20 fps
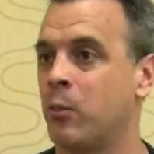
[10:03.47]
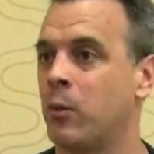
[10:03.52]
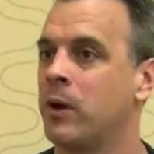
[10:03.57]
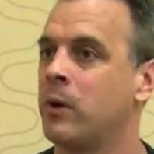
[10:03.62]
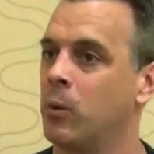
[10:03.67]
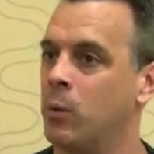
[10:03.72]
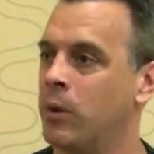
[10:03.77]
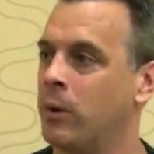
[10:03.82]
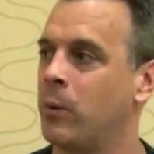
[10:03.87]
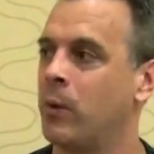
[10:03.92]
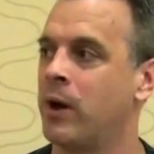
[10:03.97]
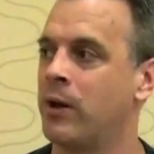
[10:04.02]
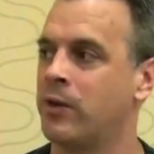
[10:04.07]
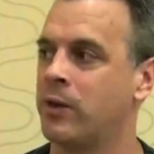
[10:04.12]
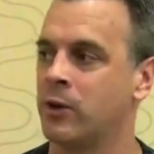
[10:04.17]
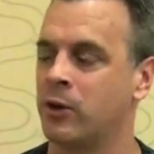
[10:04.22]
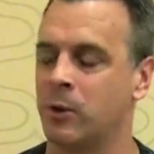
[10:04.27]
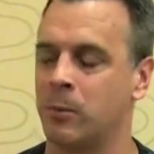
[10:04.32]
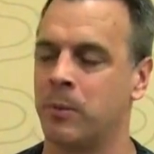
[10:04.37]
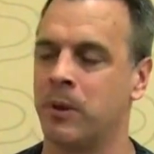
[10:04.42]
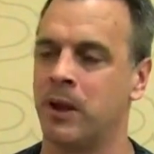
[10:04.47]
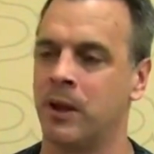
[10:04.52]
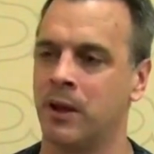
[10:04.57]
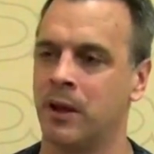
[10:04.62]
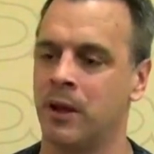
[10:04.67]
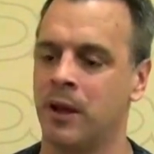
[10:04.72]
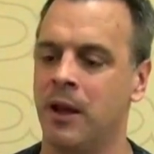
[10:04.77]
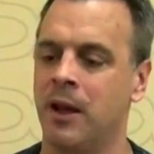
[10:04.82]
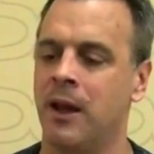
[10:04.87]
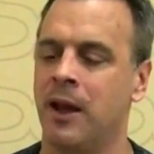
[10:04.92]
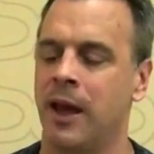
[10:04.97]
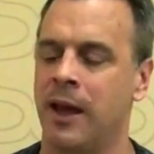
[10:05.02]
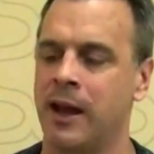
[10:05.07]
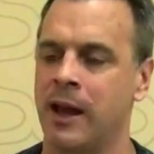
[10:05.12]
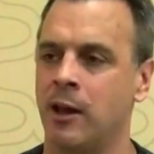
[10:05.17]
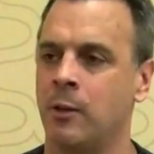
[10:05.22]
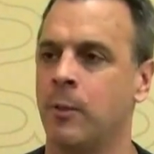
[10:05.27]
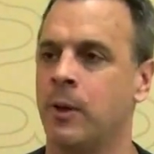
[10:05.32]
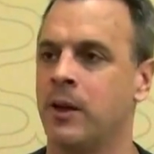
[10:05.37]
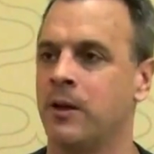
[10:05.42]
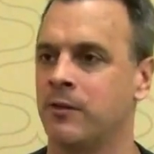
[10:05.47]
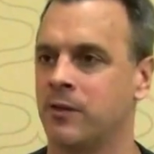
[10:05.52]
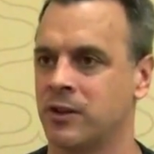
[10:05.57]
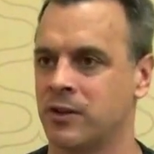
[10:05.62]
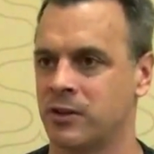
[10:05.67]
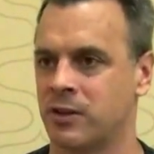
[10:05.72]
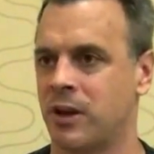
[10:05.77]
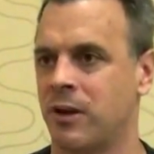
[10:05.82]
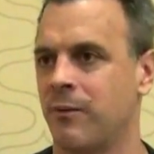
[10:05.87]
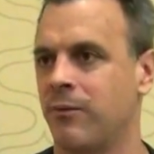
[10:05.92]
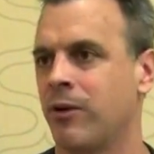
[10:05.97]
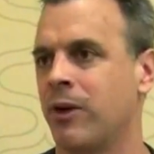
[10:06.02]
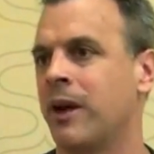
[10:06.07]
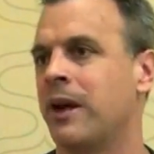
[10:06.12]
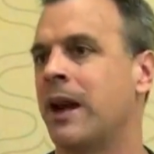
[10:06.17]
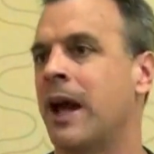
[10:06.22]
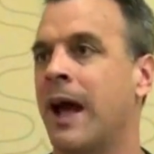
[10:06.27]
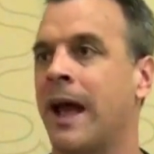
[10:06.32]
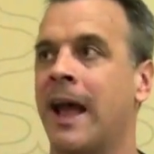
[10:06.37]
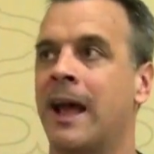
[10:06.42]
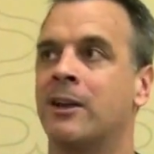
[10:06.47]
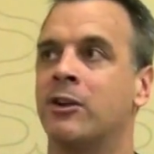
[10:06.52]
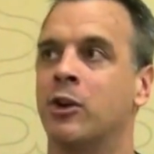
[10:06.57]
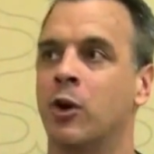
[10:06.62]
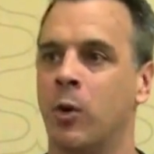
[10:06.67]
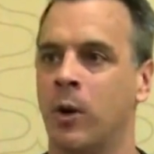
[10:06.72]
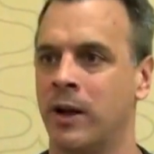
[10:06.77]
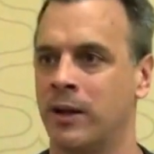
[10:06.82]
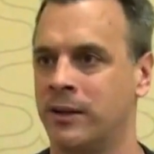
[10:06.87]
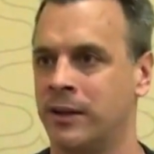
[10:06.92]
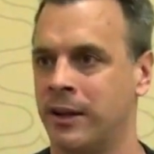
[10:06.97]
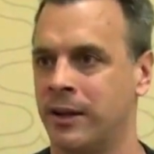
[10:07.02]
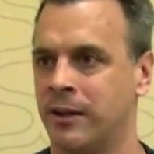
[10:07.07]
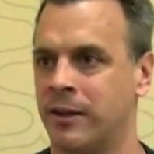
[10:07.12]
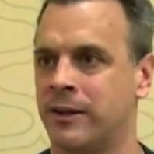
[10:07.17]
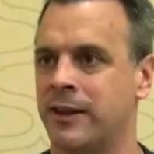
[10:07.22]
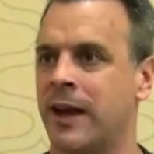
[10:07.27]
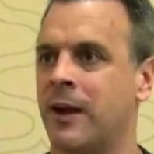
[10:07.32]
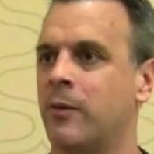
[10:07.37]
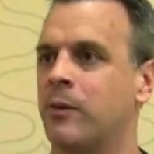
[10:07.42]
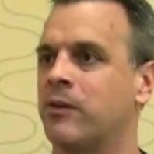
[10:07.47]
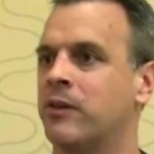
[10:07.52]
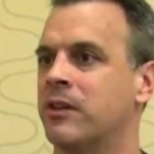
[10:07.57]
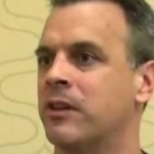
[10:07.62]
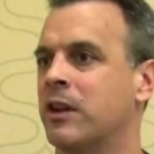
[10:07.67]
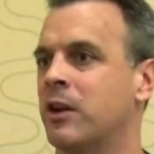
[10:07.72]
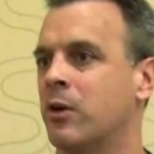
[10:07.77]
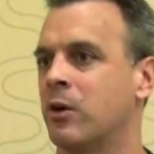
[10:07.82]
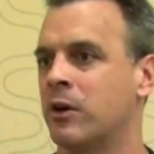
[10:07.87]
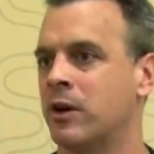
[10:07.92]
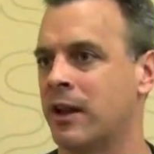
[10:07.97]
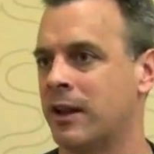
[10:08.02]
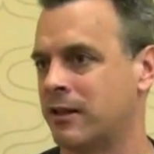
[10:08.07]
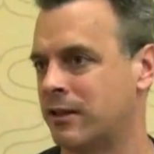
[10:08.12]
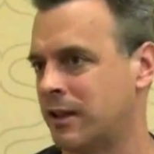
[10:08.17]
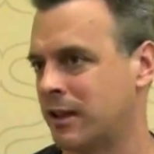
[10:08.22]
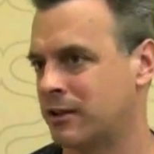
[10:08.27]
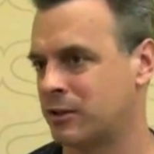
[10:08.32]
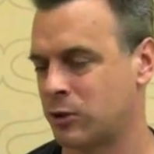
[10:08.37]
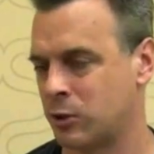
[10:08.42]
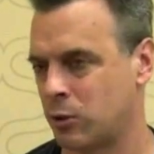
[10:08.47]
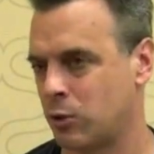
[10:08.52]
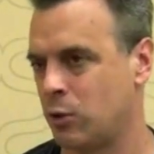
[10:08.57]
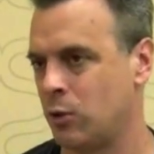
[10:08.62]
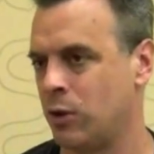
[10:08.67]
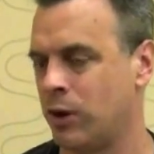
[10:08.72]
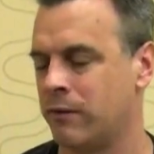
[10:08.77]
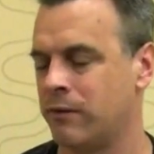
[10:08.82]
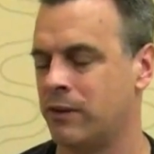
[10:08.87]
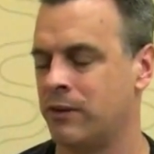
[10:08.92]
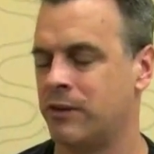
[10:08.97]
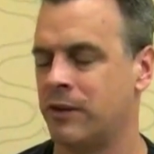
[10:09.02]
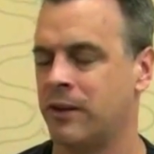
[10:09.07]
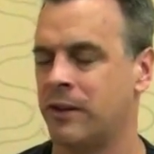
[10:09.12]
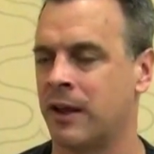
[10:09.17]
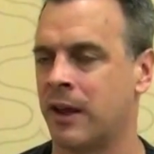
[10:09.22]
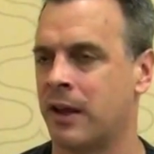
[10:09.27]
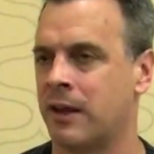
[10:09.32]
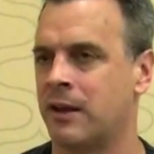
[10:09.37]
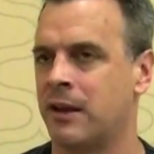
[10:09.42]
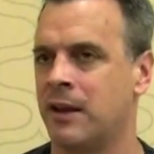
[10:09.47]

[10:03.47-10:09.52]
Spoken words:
We want there to be an element of discovery, and I had no idea that was in there, and that's so cool. Have you seen that?